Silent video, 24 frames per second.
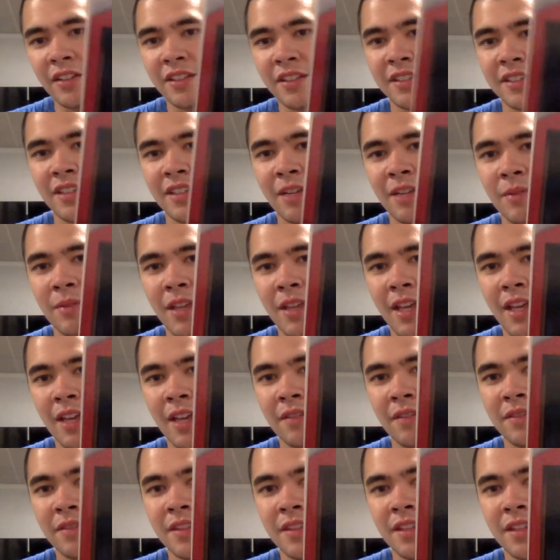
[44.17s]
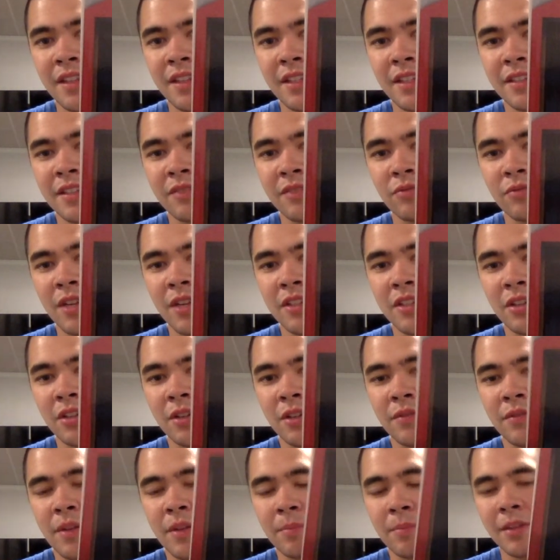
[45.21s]
this side we have his Reds
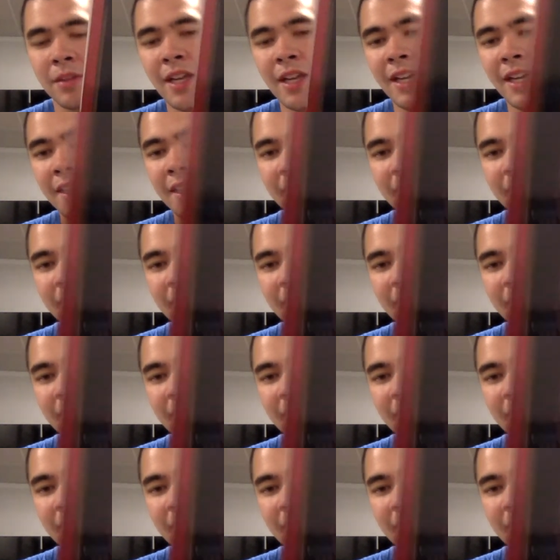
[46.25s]
Hall of Fame plaque,